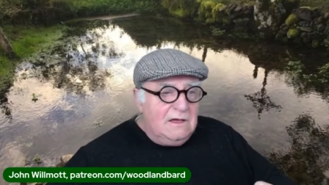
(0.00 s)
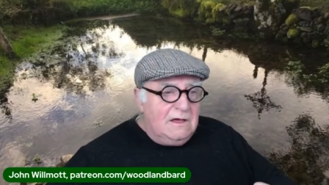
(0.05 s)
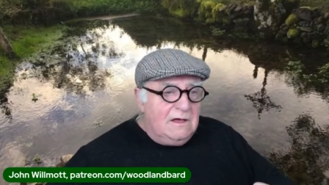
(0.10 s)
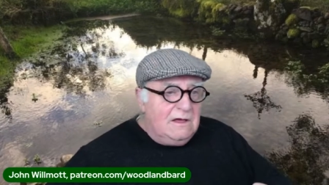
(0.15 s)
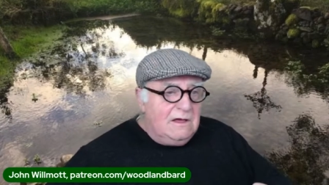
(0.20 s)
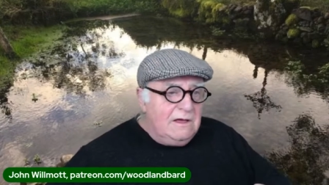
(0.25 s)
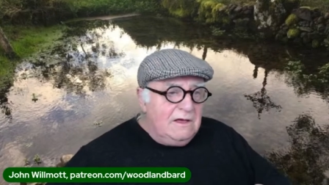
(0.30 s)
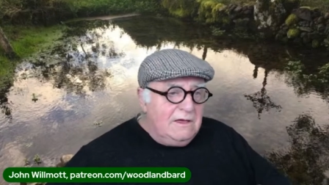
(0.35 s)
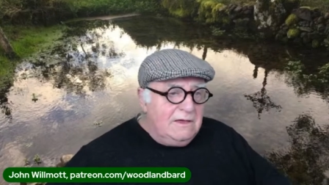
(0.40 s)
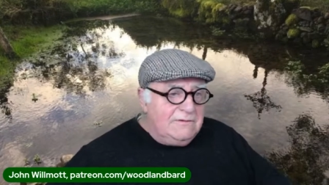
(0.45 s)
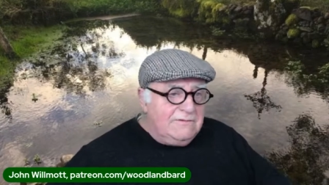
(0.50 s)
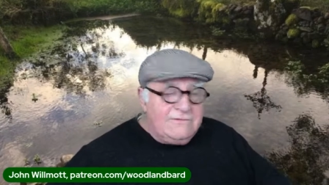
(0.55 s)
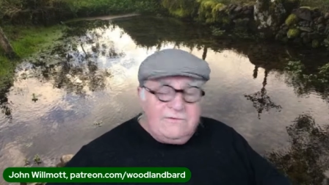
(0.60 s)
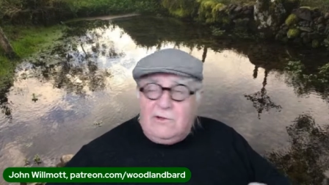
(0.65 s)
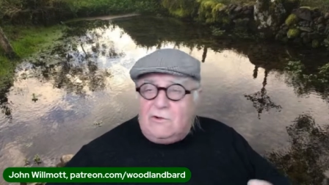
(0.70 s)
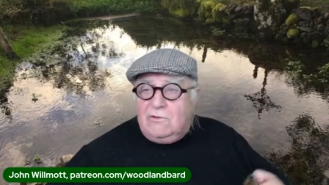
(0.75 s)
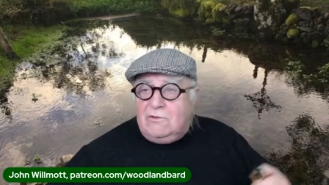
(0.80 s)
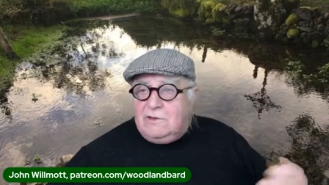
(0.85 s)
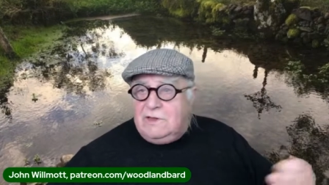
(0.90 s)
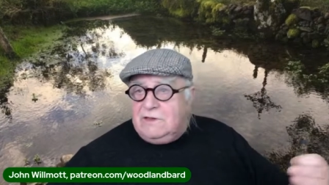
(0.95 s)
uh,
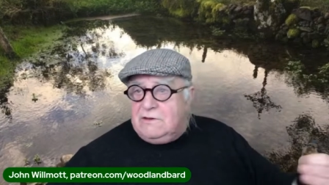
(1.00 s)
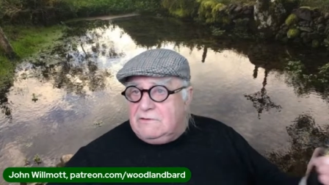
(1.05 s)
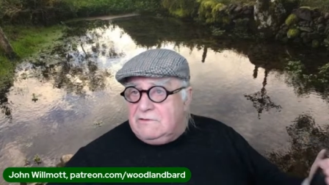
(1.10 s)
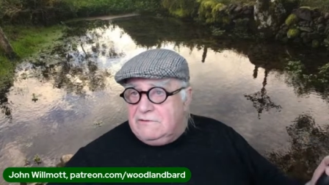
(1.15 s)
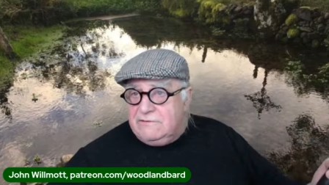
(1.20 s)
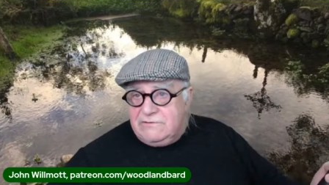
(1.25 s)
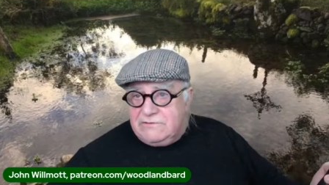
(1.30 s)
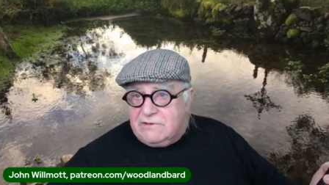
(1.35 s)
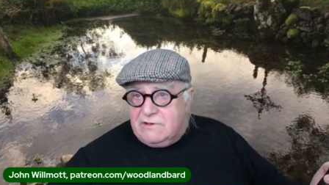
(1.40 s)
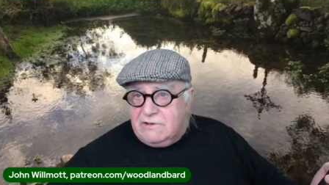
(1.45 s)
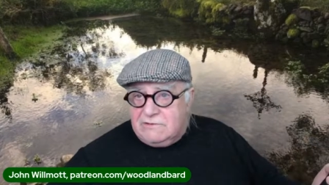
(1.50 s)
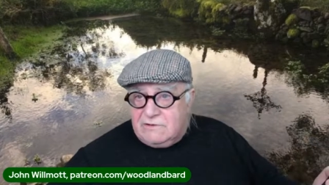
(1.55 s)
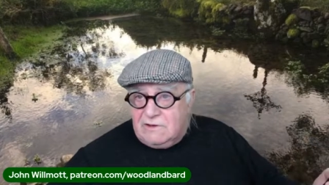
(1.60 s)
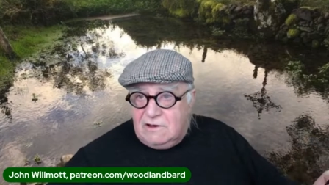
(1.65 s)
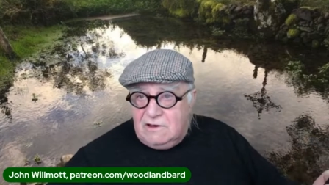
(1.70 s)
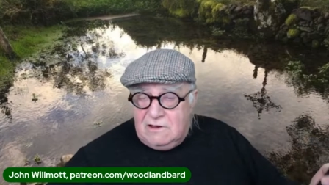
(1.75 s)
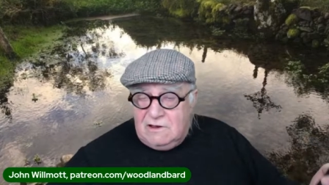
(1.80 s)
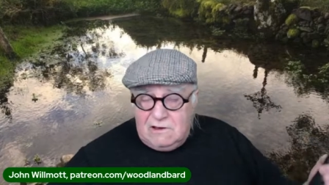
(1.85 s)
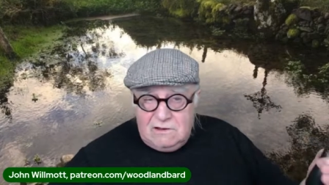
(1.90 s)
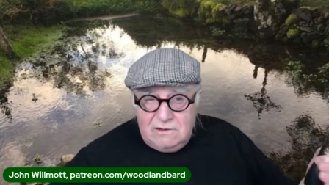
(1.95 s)
Estonia has got a,
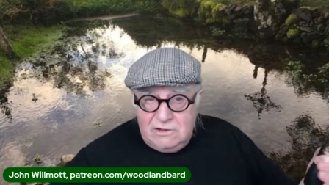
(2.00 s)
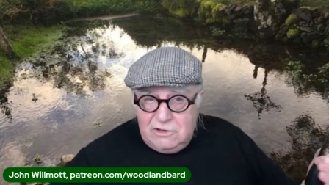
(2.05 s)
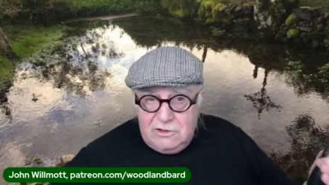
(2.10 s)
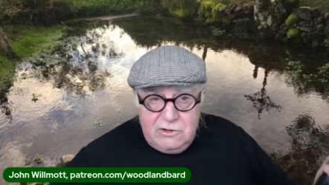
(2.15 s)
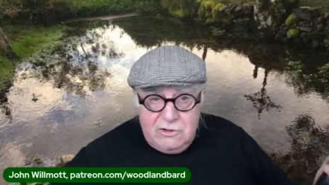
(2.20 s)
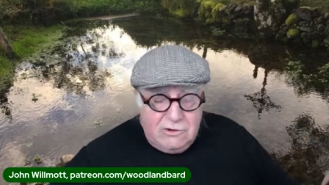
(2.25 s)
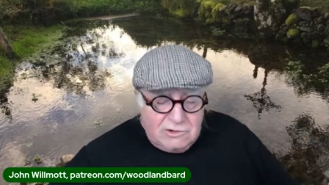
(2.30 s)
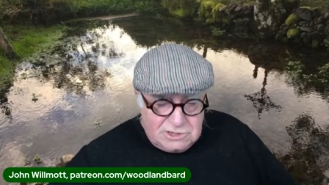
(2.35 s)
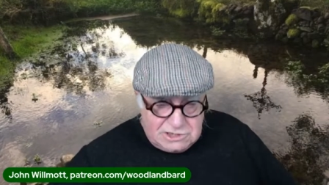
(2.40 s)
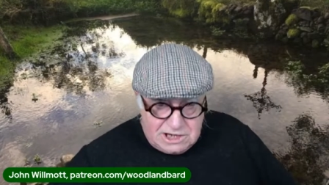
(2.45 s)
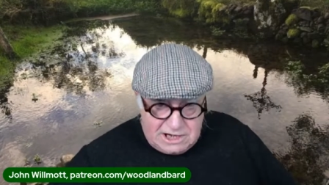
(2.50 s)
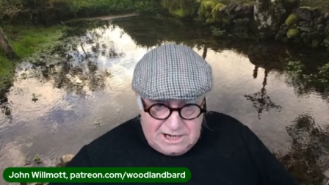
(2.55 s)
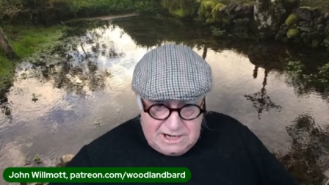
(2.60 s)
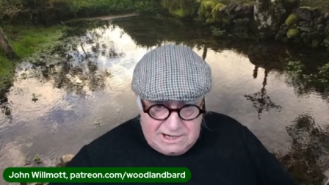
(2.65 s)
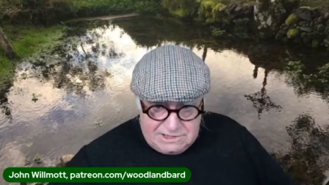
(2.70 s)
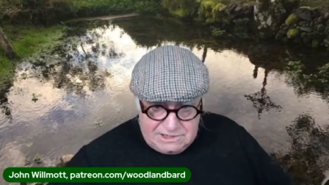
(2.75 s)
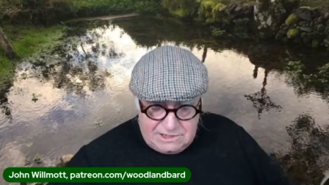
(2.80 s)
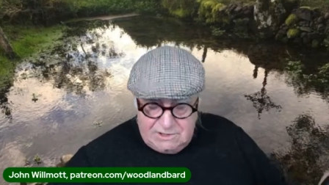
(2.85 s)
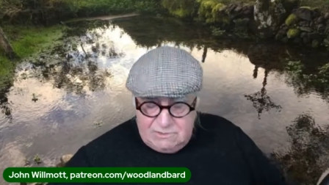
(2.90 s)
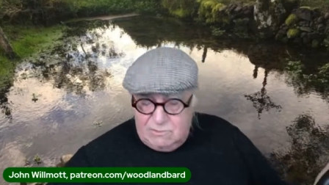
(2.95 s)
a huge
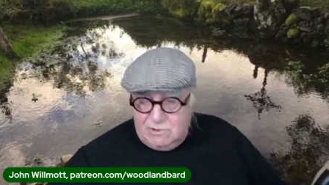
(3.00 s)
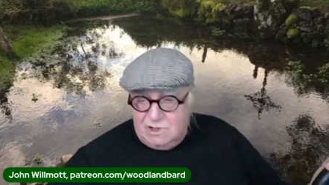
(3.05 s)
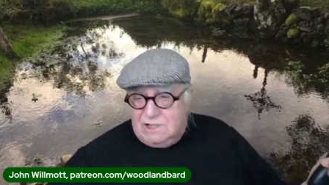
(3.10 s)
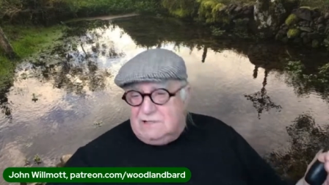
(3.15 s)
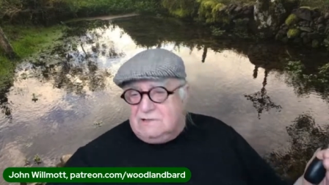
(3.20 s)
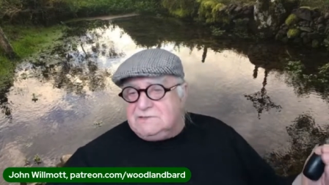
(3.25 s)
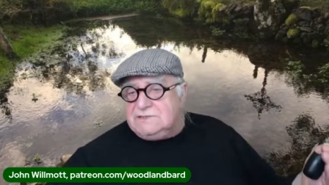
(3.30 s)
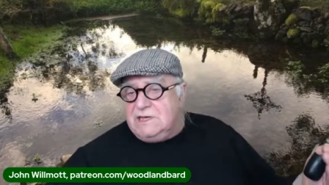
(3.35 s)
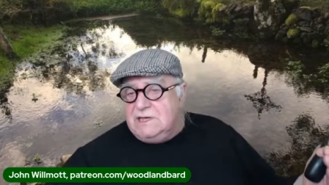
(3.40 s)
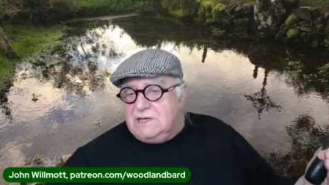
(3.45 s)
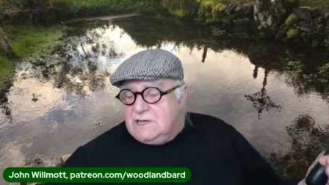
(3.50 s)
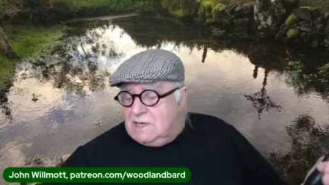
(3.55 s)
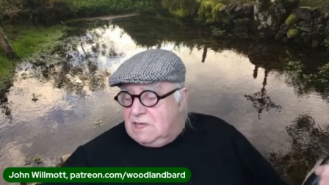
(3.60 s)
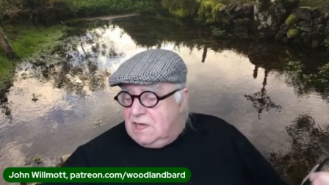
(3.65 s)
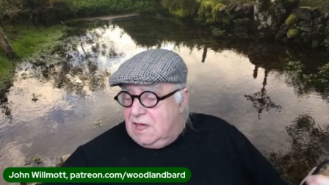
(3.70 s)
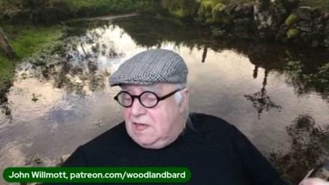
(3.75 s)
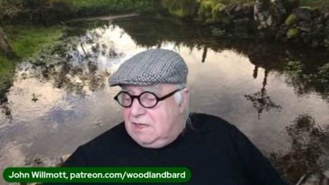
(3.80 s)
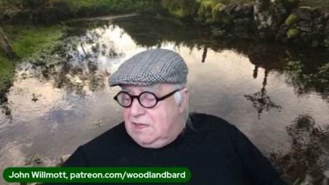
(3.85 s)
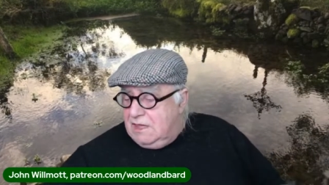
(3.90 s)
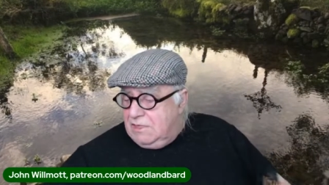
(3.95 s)
collection of wells,
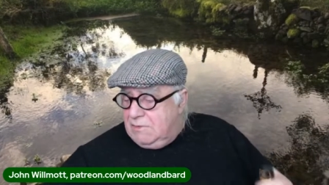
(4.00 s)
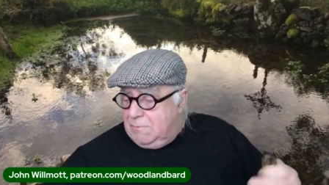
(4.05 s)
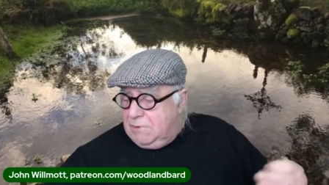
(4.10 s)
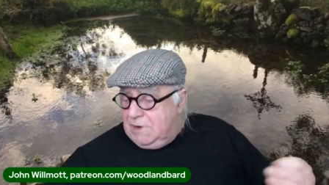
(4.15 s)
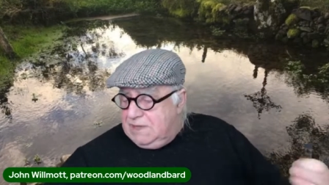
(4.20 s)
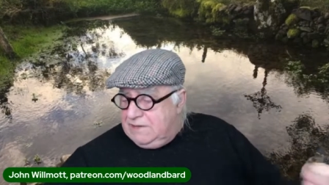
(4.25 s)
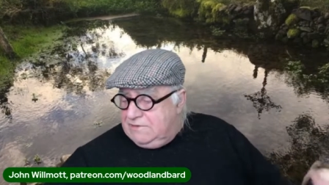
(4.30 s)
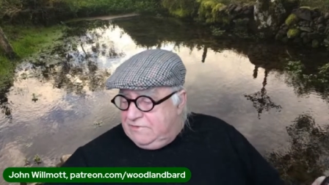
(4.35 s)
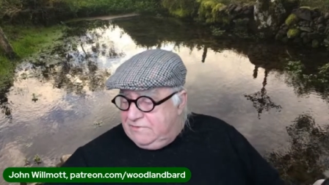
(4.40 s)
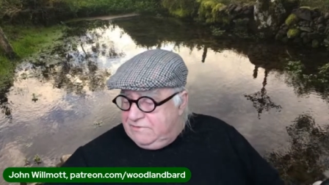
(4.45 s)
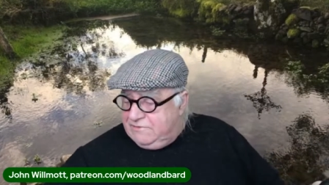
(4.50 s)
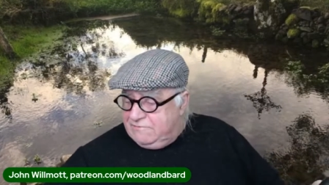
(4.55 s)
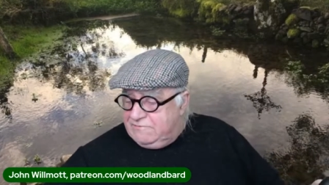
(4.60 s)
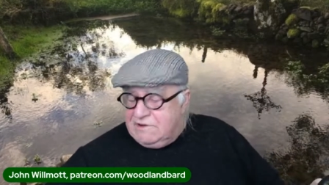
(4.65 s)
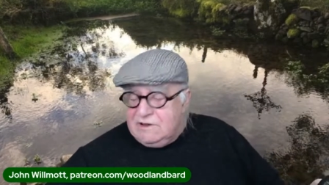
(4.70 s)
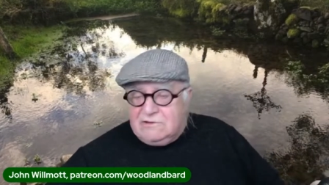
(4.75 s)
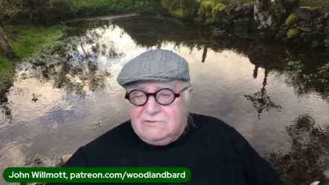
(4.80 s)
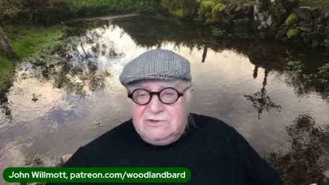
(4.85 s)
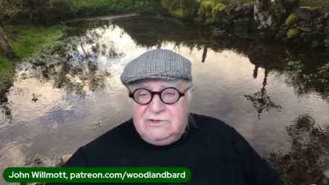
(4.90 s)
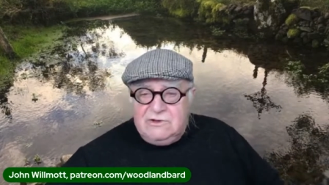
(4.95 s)
and other places
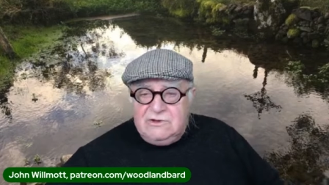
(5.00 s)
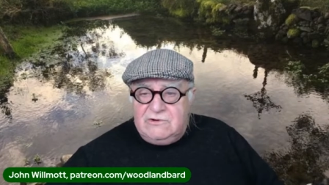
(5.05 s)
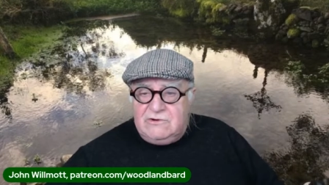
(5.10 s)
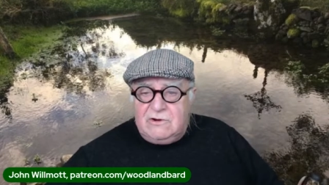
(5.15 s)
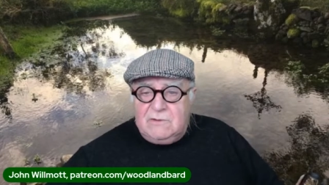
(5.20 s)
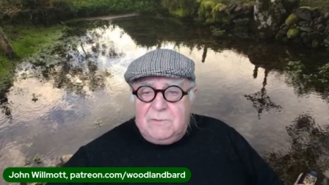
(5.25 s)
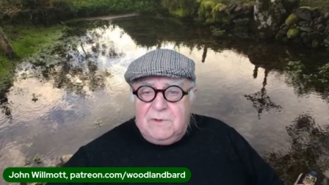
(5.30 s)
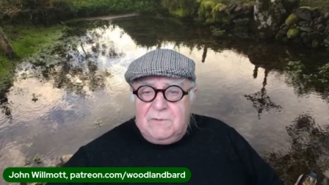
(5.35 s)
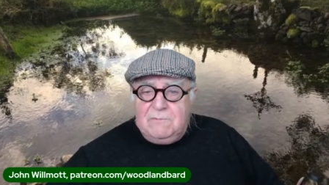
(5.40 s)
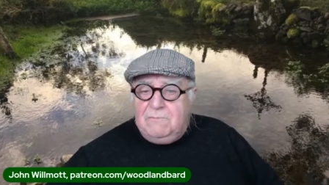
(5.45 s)
around Europe.